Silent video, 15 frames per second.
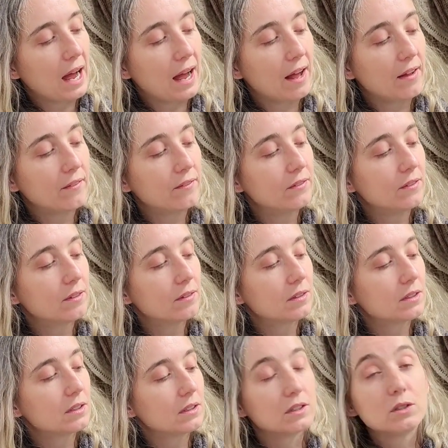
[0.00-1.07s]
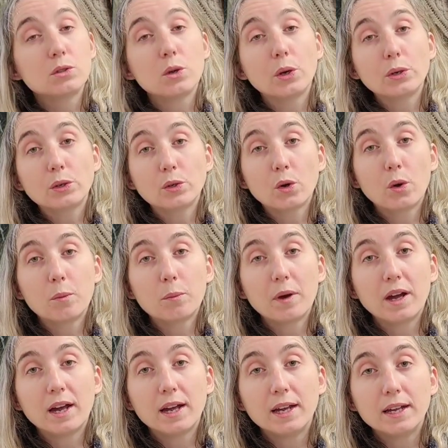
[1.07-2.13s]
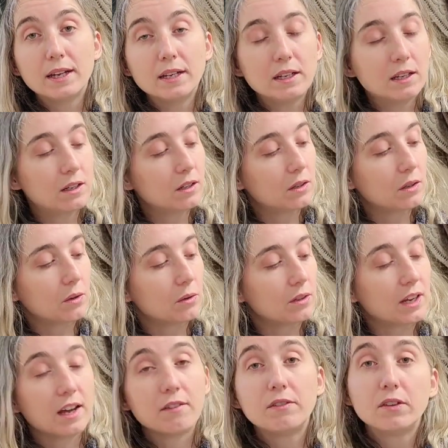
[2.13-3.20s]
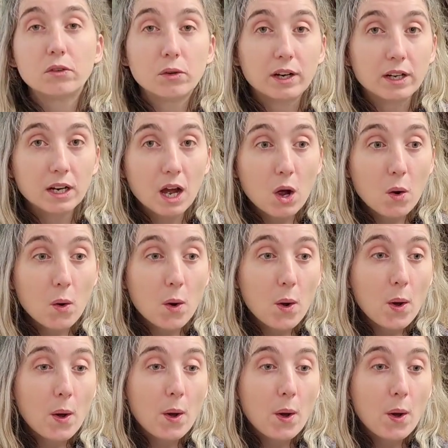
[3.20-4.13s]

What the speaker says: and a third top. I don't have it right now.